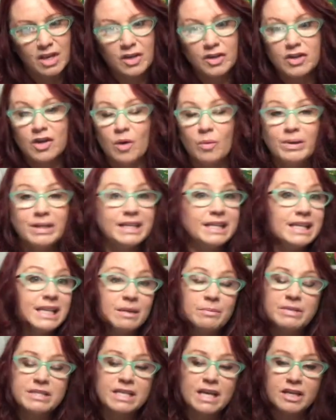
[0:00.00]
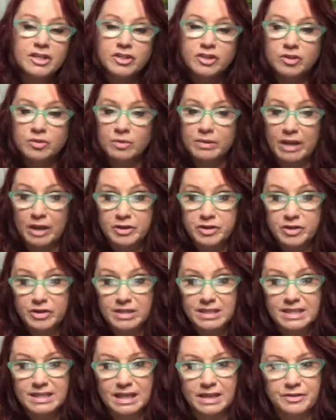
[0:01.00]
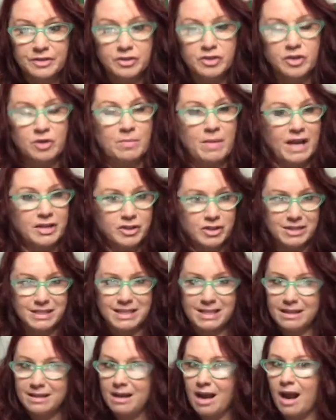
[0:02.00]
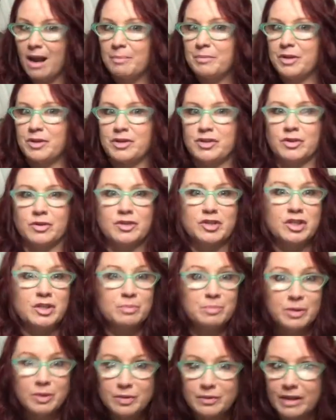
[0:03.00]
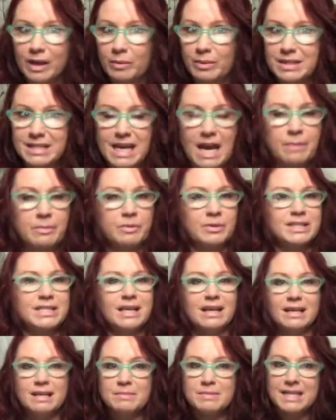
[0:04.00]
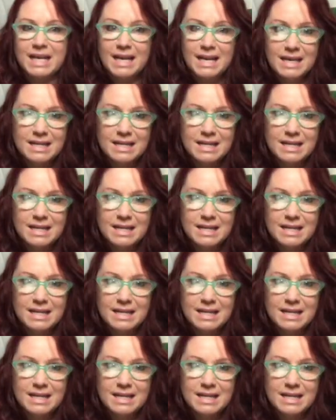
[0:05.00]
No one can hypnotize you without your consent. There's no magic teacup. There's no spoon that when tapped three times